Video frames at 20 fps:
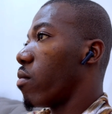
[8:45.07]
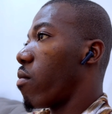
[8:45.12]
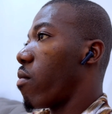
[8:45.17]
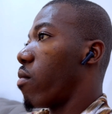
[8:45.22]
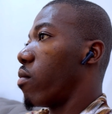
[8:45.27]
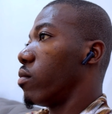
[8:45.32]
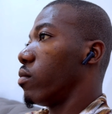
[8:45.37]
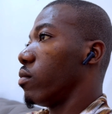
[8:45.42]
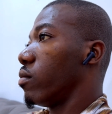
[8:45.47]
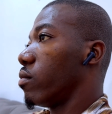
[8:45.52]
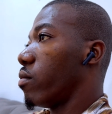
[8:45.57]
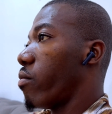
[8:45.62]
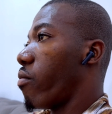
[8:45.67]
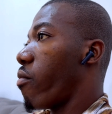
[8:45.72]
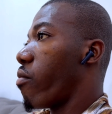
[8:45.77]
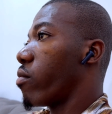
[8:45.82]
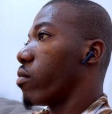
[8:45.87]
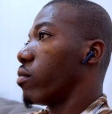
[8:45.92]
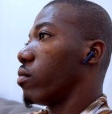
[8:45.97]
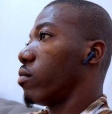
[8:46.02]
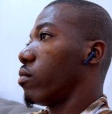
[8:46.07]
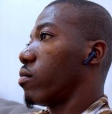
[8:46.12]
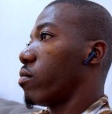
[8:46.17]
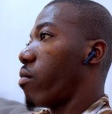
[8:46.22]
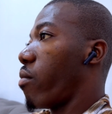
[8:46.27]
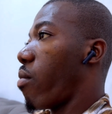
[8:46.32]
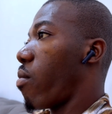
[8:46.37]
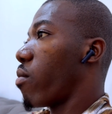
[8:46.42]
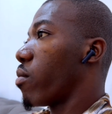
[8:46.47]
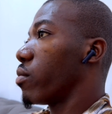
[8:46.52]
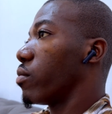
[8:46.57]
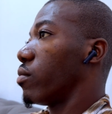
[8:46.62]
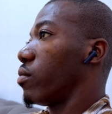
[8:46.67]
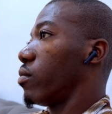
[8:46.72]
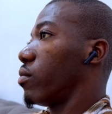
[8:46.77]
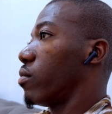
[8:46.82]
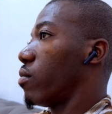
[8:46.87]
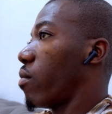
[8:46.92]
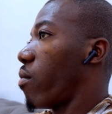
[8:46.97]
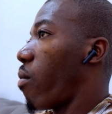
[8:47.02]
360-degree sound
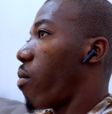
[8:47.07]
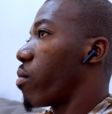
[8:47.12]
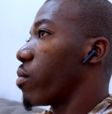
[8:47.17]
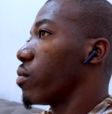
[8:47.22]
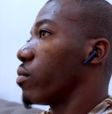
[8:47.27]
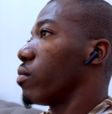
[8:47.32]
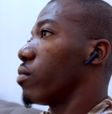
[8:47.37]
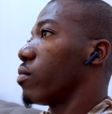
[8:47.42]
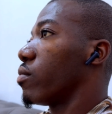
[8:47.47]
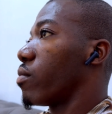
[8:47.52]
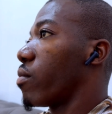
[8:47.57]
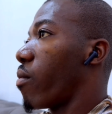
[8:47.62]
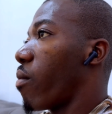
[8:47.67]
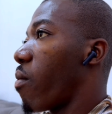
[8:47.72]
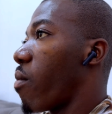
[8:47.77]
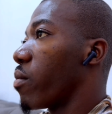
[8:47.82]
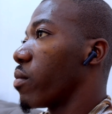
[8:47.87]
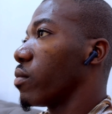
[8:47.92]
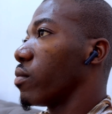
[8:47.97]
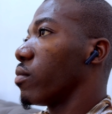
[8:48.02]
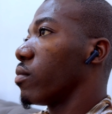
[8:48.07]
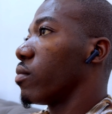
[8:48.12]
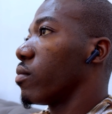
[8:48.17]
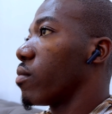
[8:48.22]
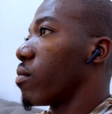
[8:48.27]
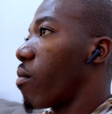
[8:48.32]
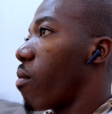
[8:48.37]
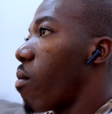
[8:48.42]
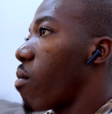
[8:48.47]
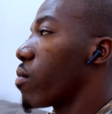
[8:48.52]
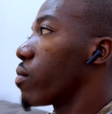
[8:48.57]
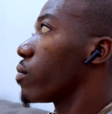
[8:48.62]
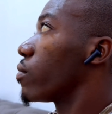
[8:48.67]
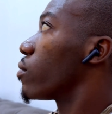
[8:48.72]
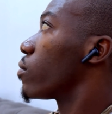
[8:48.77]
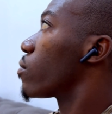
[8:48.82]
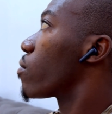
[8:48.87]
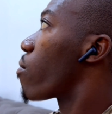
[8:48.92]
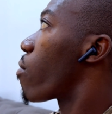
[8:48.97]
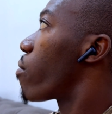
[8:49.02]
experience when you switch it on
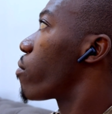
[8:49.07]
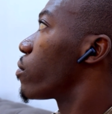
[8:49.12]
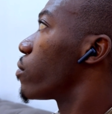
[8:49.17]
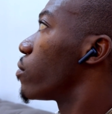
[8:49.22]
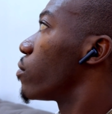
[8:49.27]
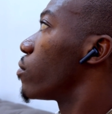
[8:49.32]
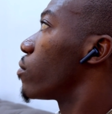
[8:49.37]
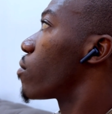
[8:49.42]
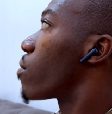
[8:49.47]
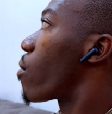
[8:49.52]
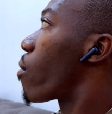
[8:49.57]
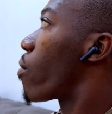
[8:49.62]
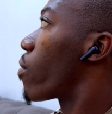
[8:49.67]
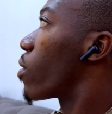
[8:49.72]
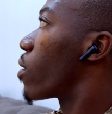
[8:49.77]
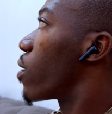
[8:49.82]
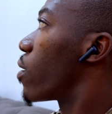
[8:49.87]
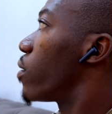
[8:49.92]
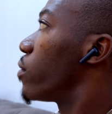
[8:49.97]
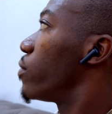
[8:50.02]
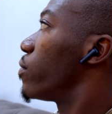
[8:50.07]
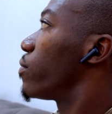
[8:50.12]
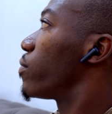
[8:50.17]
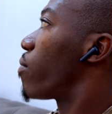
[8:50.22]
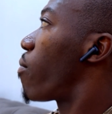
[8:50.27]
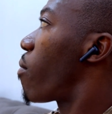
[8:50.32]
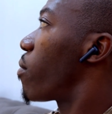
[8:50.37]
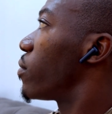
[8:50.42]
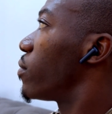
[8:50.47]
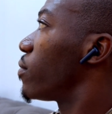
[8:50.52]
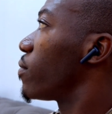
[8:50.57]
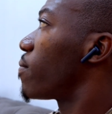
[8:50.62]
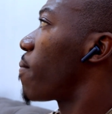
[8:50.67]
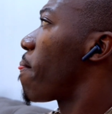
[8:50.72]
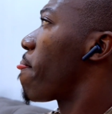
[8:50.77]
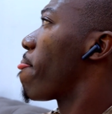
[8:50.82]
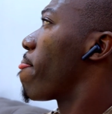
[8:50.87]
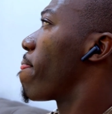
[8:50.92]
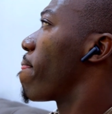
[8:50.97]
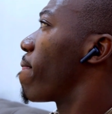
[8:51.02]
and you are listening to music with these
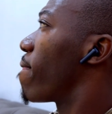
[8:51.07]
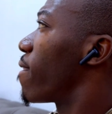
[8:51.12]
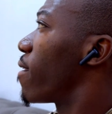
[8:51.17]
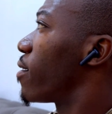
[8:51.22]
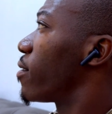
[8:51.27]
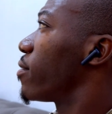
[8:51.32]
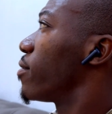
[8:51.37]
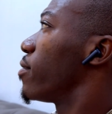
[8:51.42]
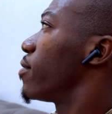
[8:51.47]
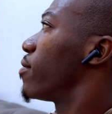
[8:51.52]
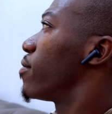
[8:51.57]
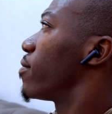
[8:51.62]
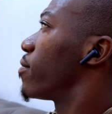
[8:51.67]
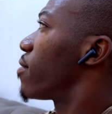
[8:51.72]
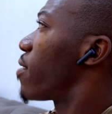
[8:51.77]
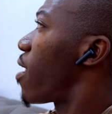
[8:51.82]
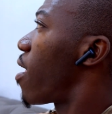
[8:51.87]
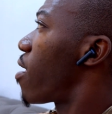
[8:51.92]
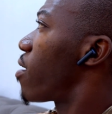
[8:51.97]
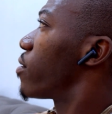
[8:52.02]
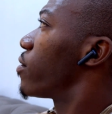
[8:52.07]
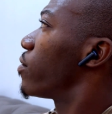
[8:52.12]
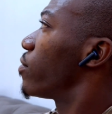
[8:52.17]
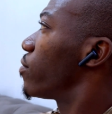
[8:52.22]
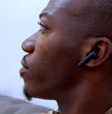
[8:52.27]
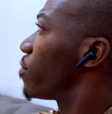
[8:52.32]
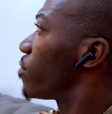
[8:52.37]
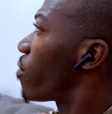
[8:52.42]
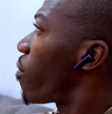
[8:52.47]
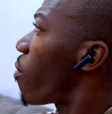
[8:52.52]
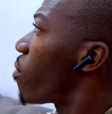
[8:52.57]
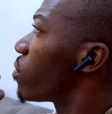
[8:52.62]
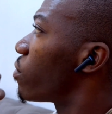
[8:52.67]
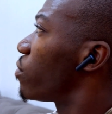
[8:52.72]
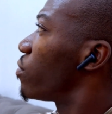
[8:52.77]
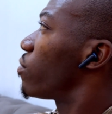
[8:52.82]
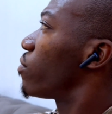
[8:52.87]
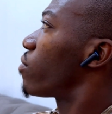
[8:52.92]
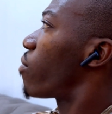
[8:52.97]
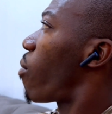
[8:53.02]
guys. With this feature, you will
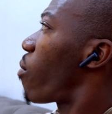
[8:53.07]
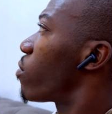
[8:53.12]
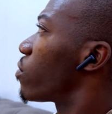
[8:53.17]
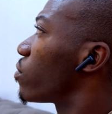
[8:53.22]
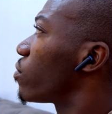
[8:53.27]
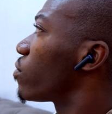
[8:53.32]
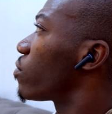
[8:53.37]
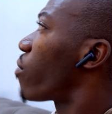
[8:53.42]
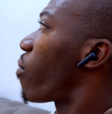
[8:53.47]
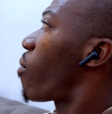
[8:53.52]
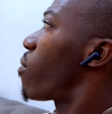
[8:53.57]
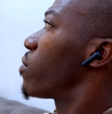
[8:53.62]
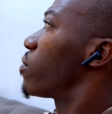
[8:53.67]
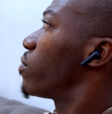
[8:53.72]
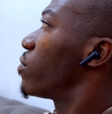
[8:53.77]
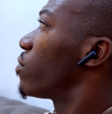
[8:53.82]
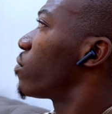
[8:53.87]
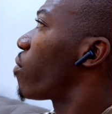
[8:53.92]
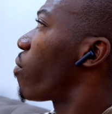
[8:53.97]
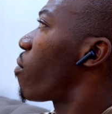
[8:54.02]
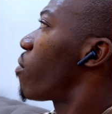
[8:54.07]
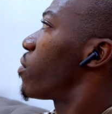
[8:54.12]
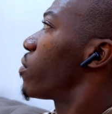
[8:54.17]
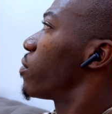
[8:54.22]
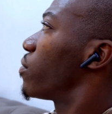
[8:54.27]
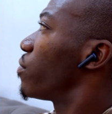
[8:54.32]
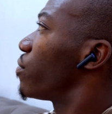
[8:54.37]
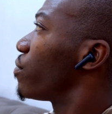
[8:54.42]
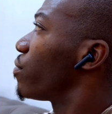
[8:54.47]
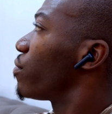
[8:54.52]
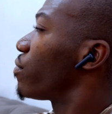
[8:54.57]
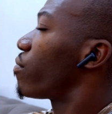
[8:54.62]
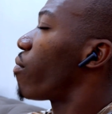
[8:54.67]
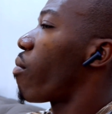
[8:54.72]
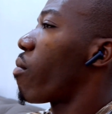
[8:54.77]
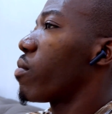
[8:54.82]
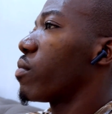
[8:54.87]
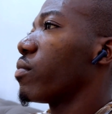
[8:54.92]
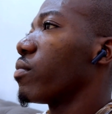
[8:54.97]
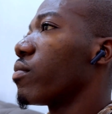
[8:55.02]
hear the sound as if
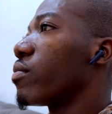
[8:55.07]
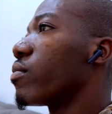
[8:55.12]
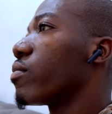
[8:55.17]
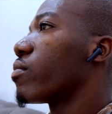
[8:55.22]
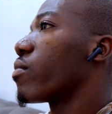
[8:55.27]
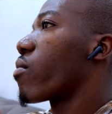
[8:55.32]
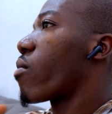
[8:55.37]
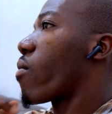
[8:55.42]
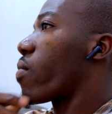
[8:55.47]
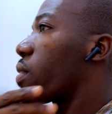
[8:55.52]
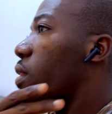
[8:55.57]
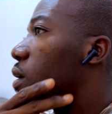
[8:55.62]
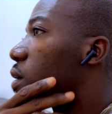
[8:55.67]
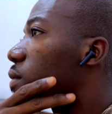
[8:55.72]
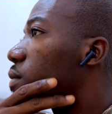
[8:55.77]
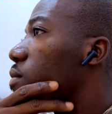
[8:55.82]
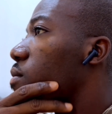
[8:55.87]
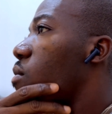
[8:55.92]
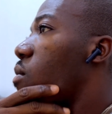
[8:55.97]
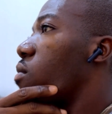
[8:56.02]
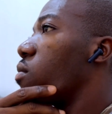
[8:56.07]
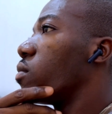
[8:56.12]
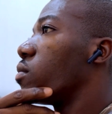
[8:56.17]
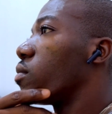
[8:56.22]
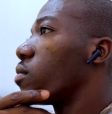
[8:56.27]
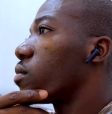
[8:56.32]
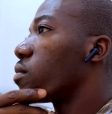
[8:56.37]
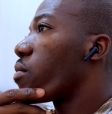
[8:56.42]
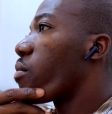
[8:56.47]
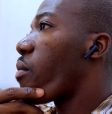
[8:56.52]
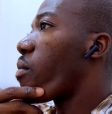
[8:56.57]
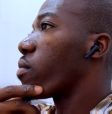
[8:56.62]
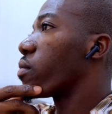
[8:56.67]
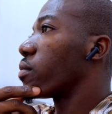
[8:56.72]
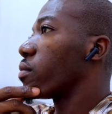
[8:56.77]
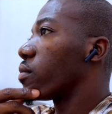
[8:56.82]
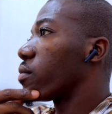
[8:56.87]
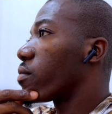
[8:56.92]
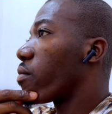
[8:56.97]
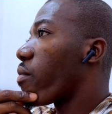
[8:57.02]
you are in a room surrounded
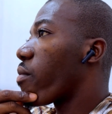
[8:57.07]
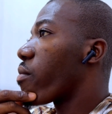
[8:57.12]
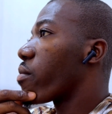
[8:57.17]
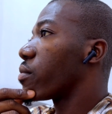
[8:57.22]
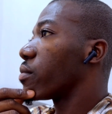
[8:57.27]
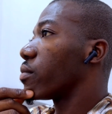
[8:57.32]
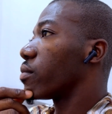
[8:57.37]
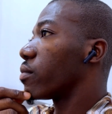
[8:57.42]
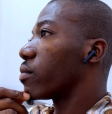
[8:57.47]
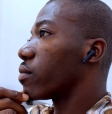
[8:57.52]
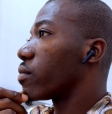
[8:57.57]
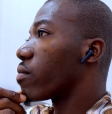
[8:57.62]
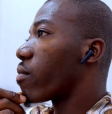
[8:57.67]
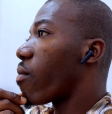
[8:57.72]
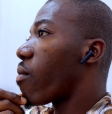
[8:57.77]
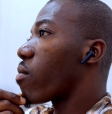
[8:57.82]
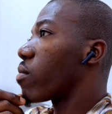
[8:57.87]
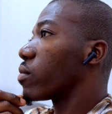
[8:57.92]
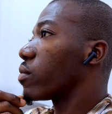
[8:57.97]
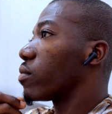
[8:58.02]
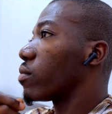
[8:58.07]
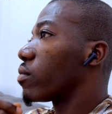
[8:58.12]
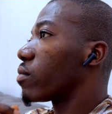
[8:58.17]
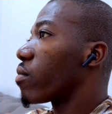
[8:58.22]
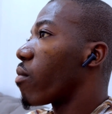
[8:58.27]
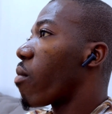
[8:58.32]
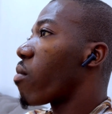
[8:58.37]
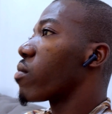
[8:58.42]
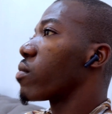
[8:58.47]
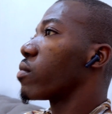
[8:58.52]
with speakers from your